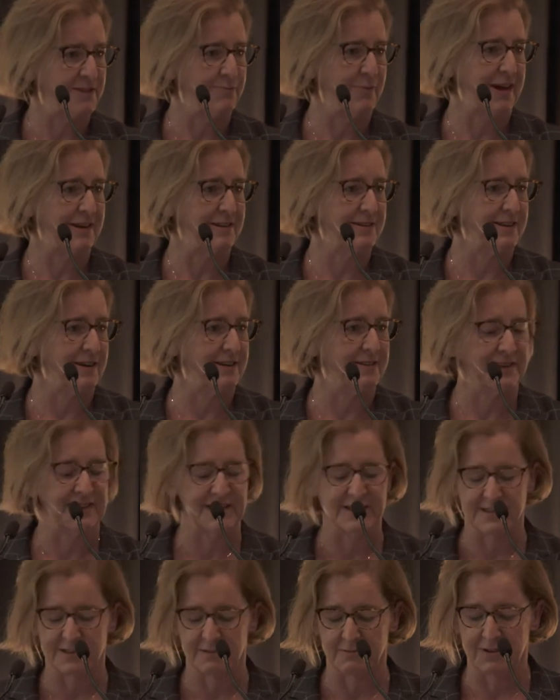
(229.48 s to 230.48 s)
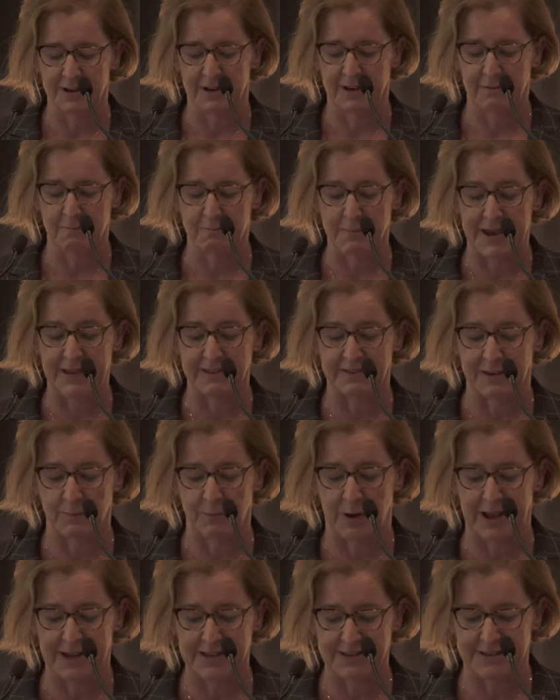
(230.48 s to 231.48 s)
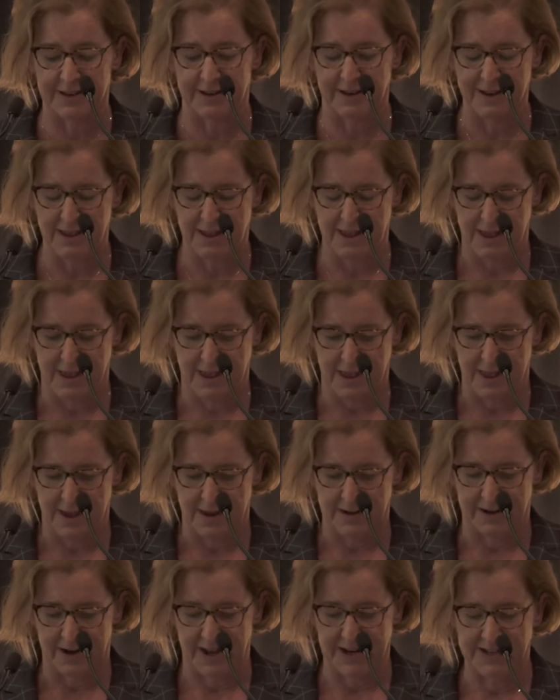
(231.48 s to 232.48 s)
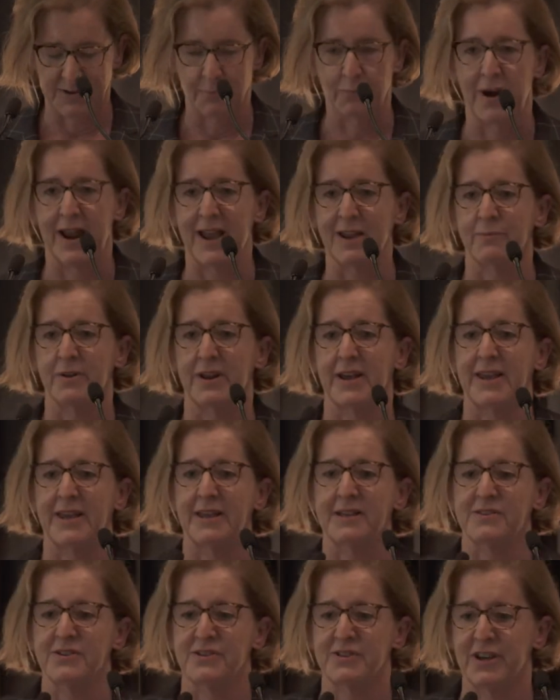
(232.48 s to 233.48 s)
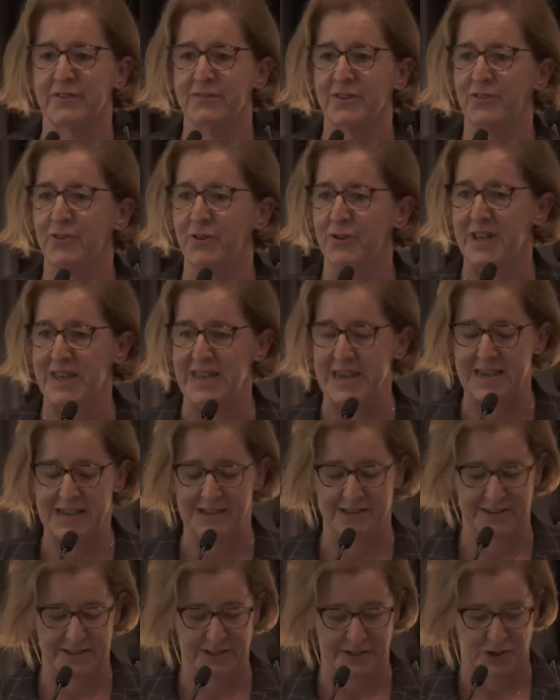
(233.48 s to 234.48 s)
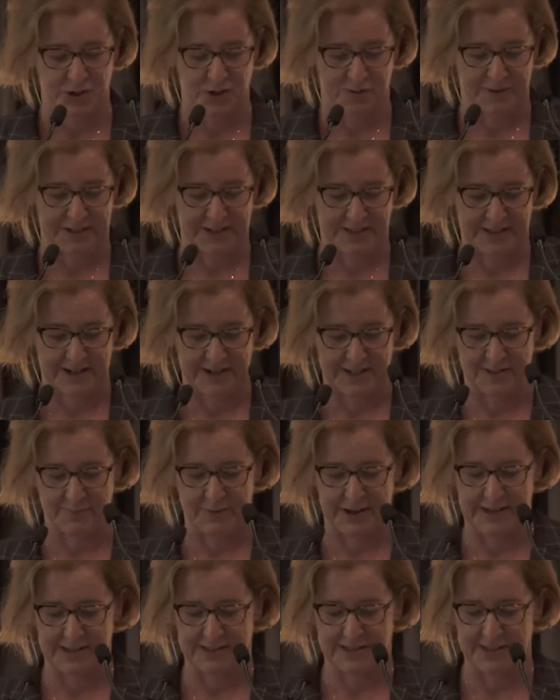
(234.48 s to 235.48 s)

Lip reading: space. I think it's an amazing place, and I don't like to brag, but I hit just over 30 years in the shopping centre space.